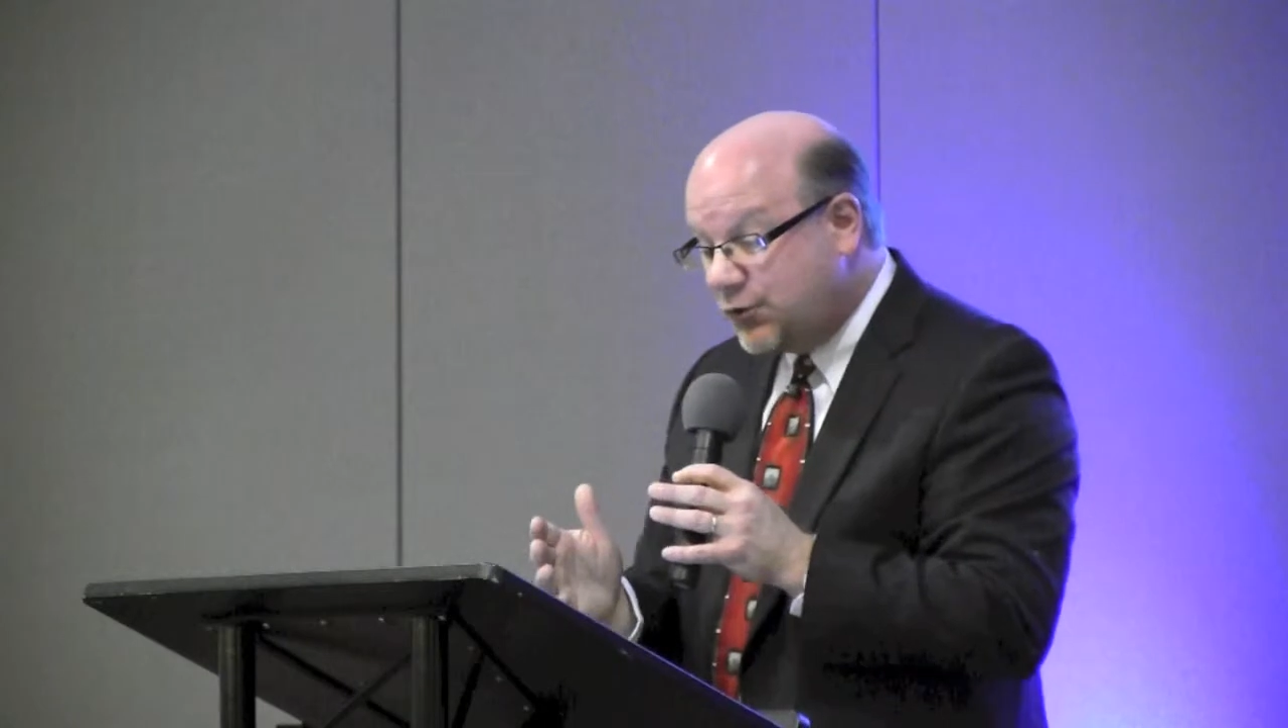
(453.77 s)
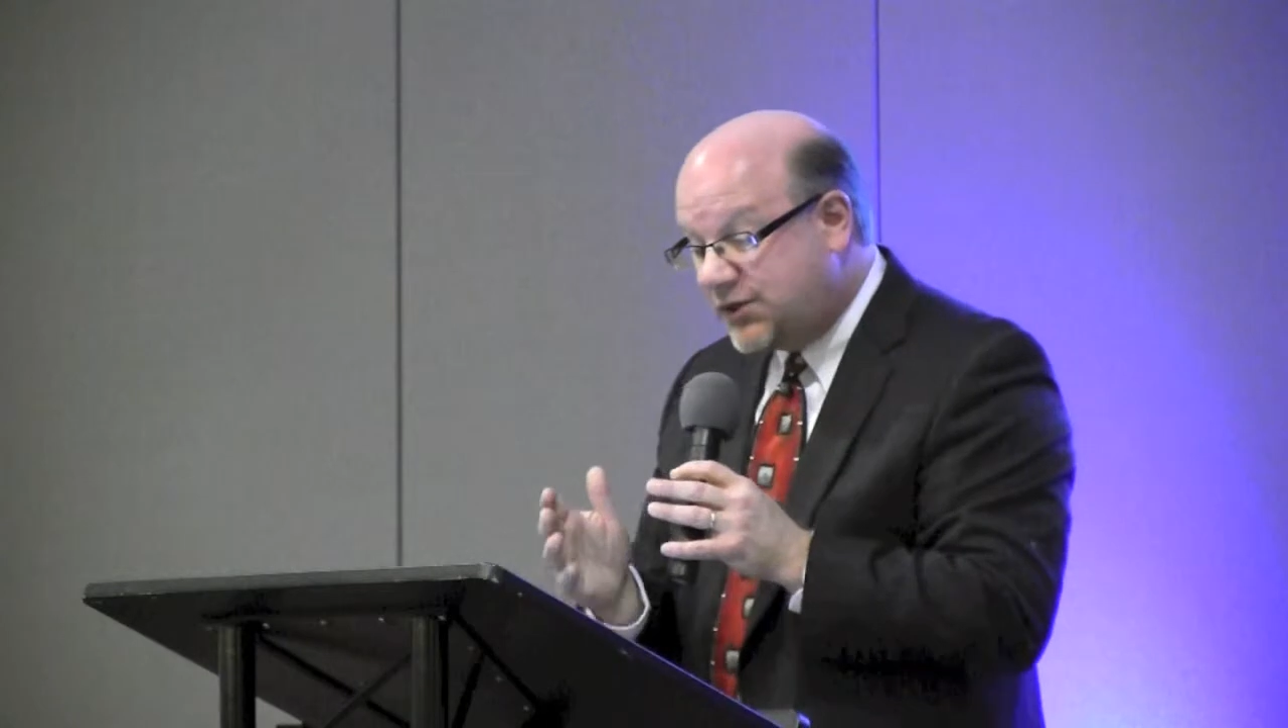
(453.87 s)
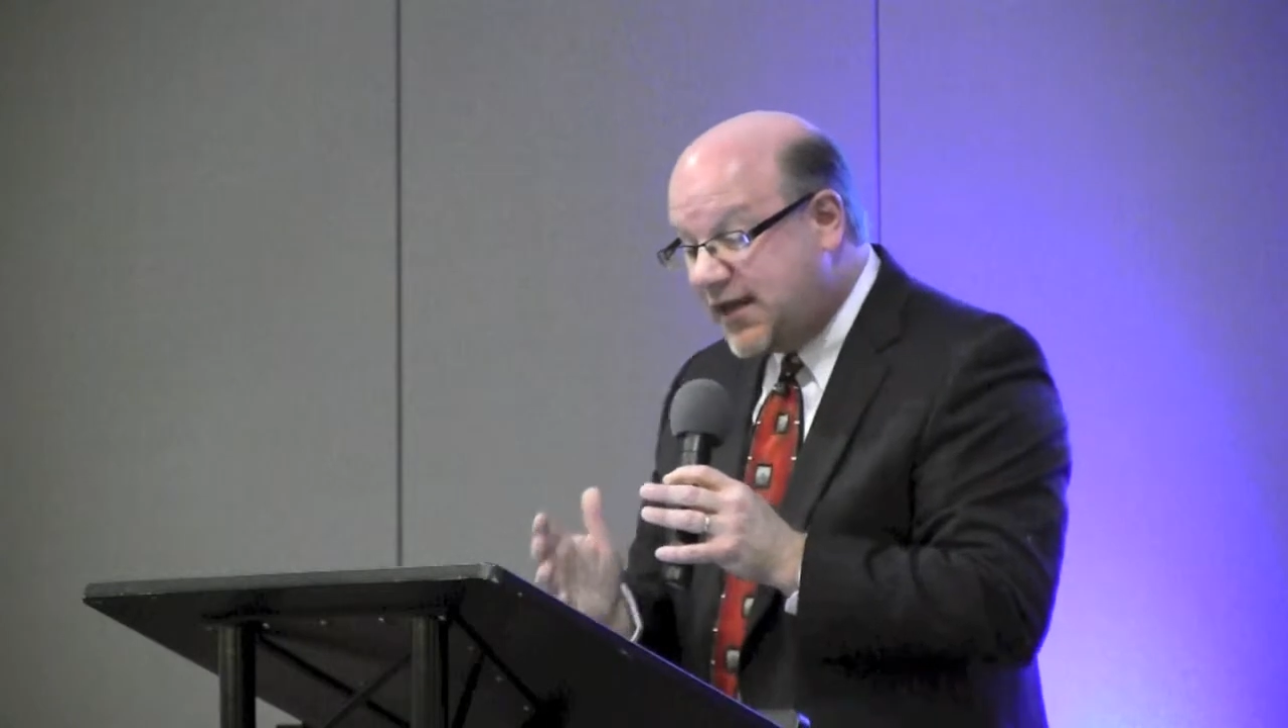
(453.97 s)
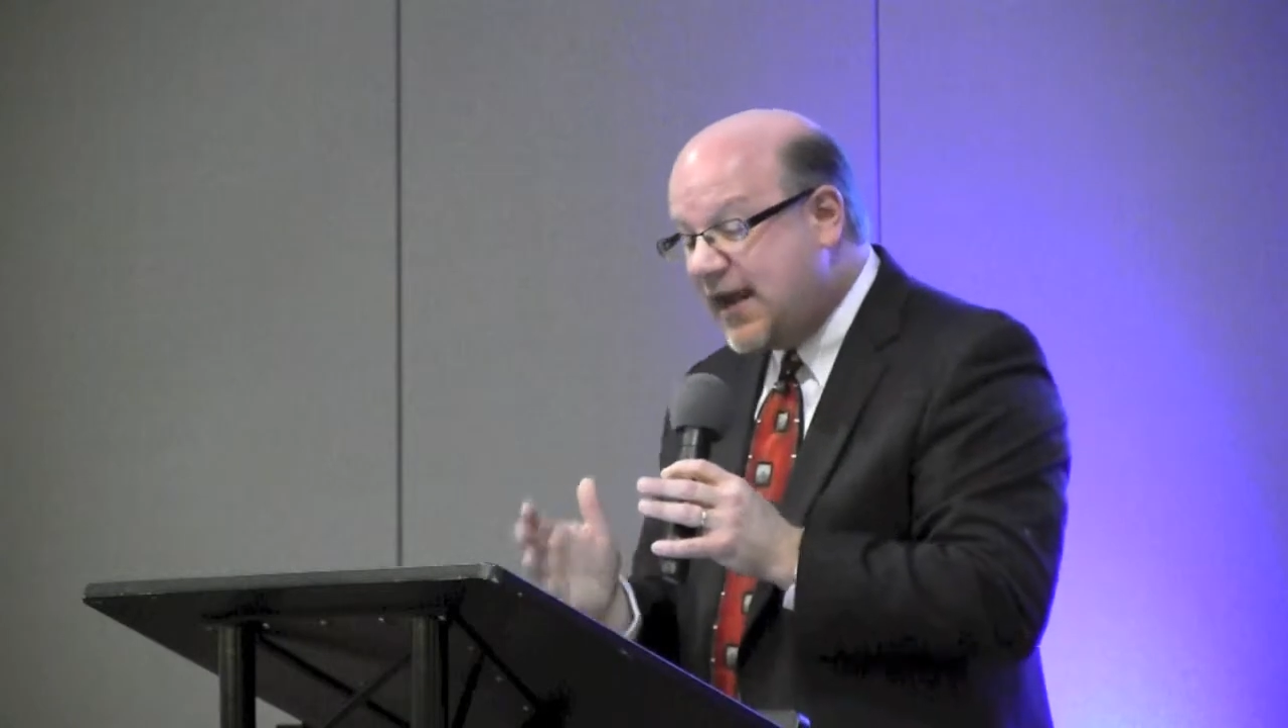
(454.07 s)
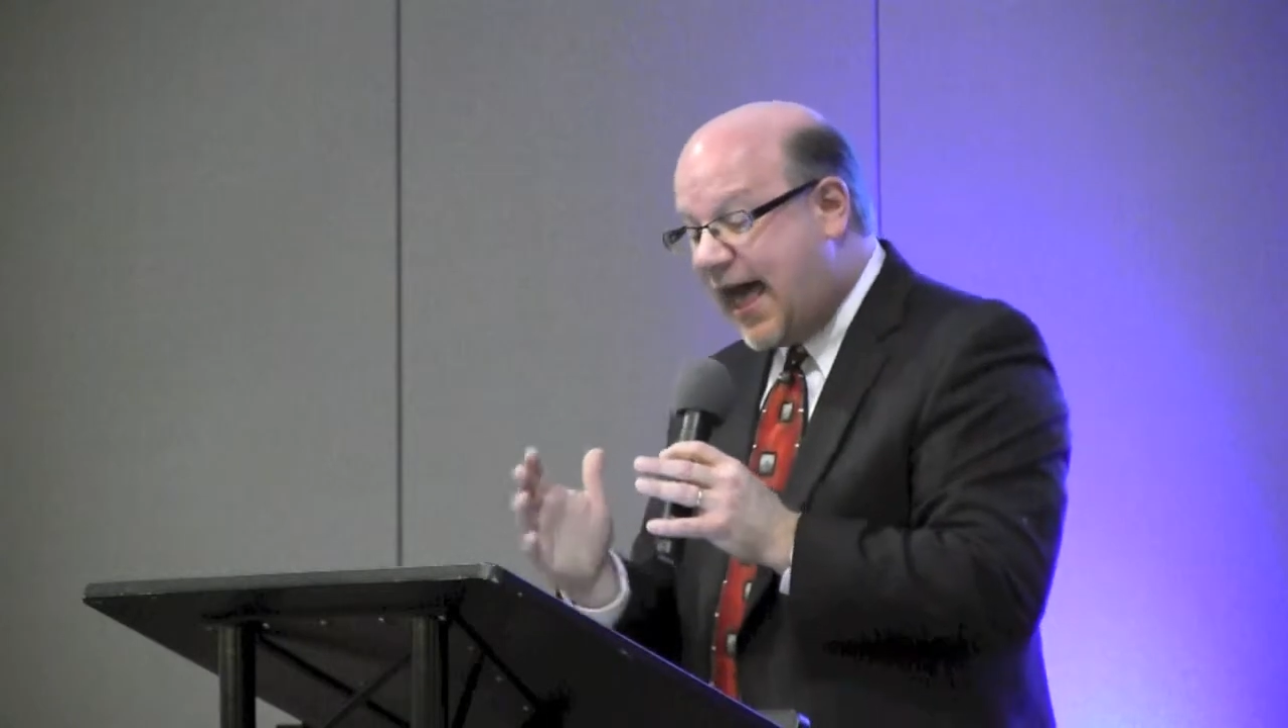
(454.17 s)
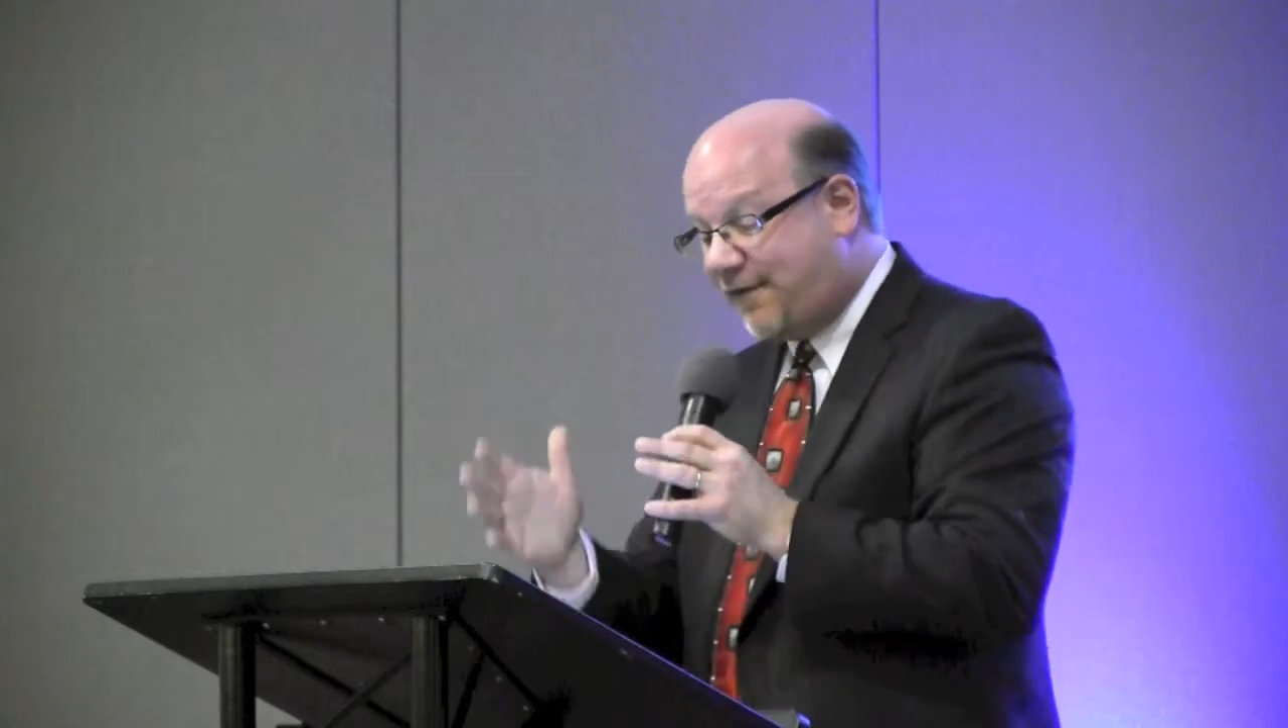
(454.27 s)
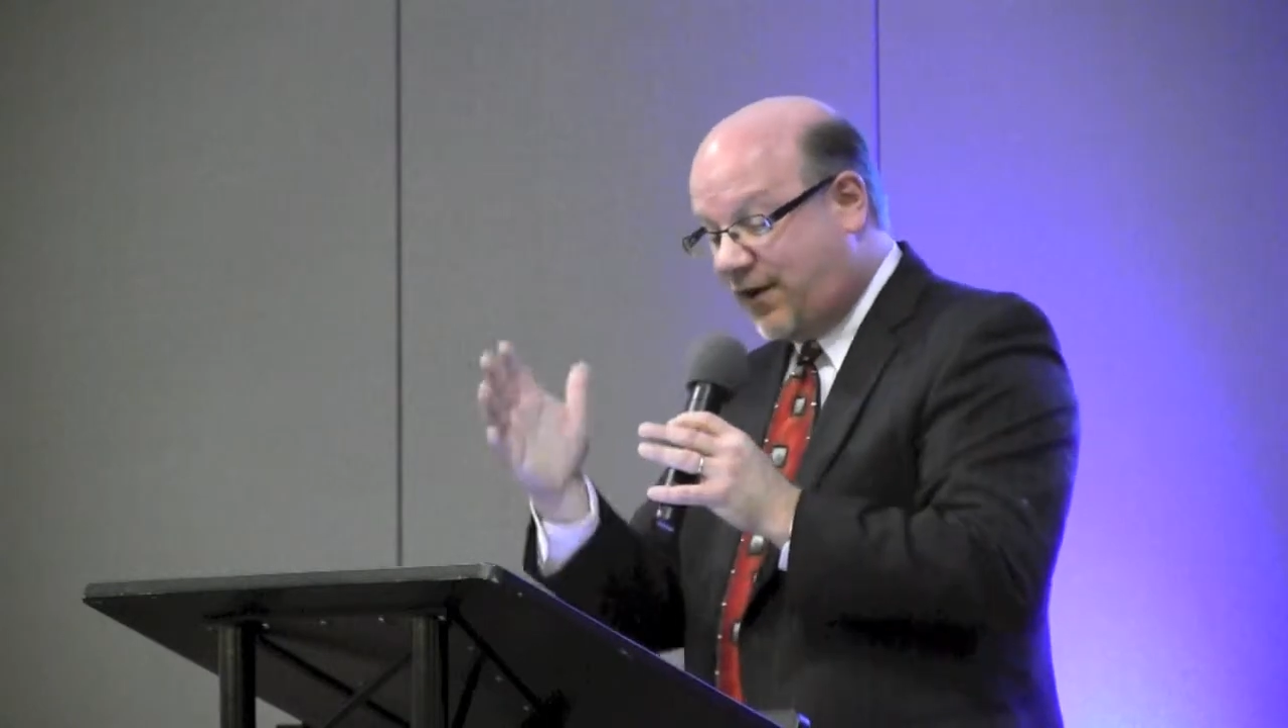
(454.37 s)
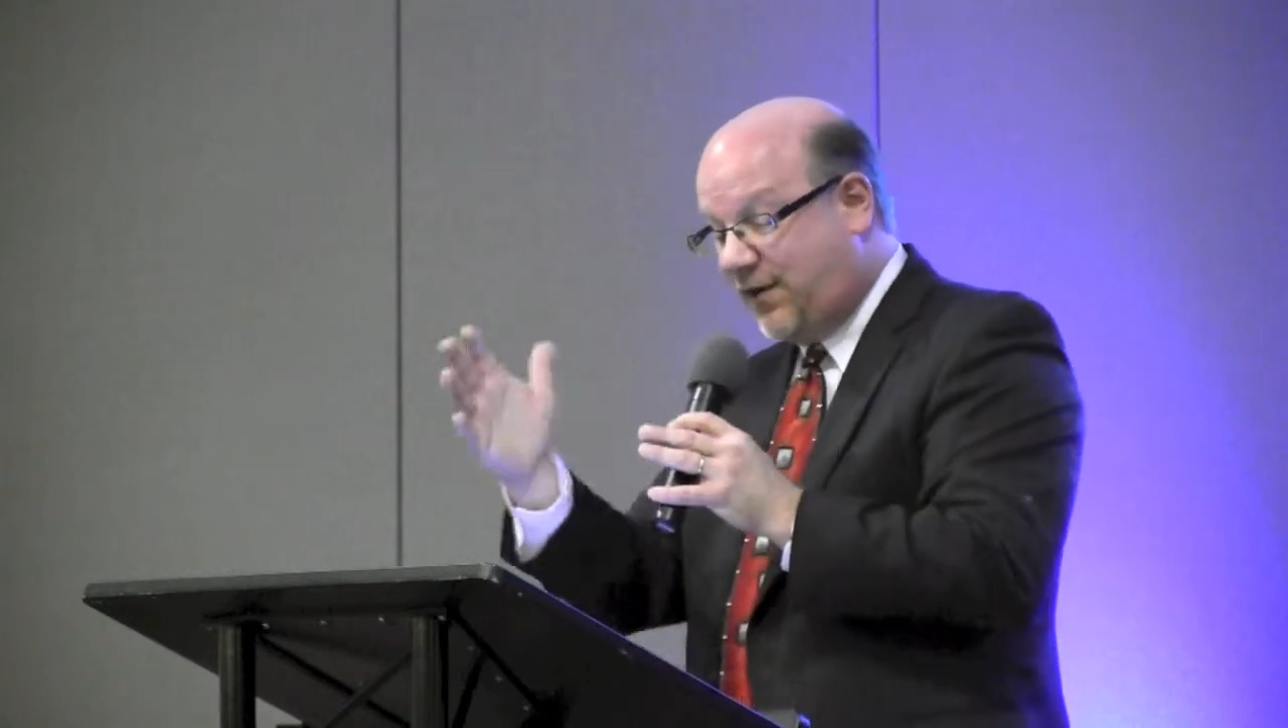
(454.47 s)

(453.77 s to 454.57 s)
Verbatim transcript: who did have a